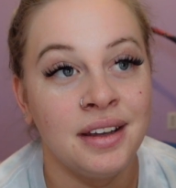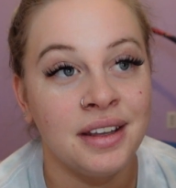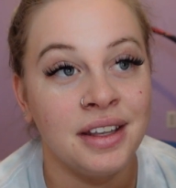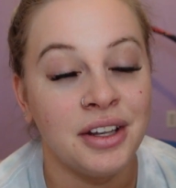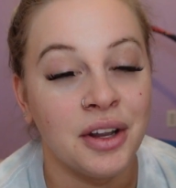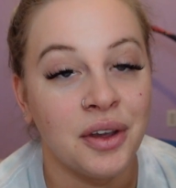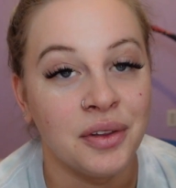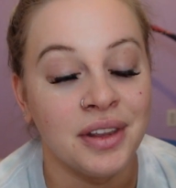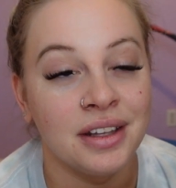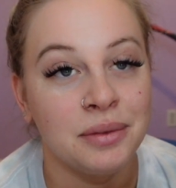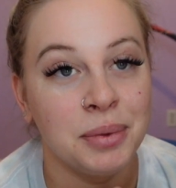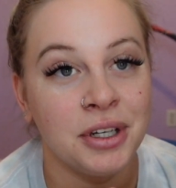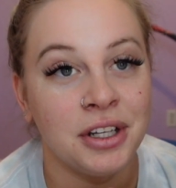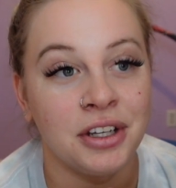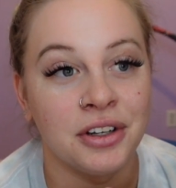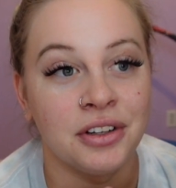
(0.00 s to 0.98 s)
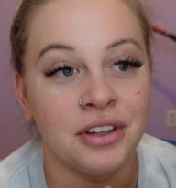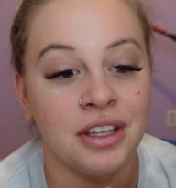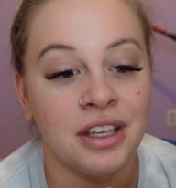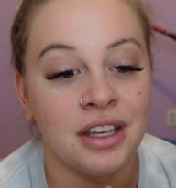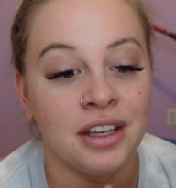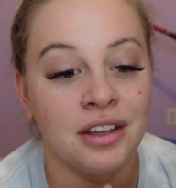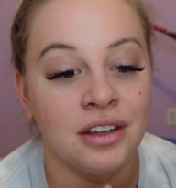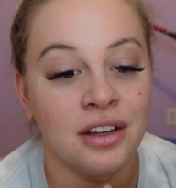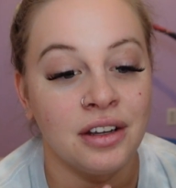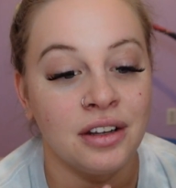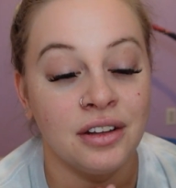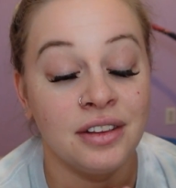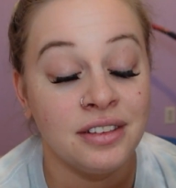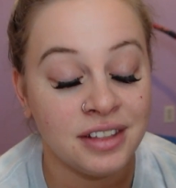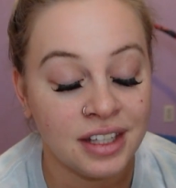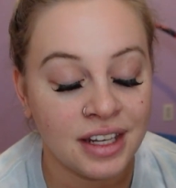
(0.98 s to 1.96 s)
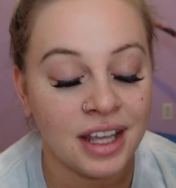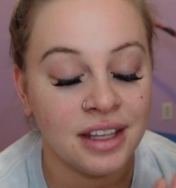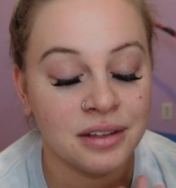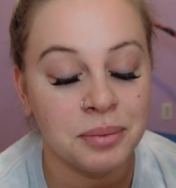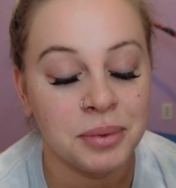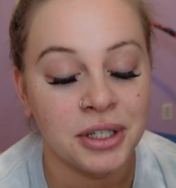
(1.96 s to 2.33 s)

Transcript: you know, that's pretty early. Today is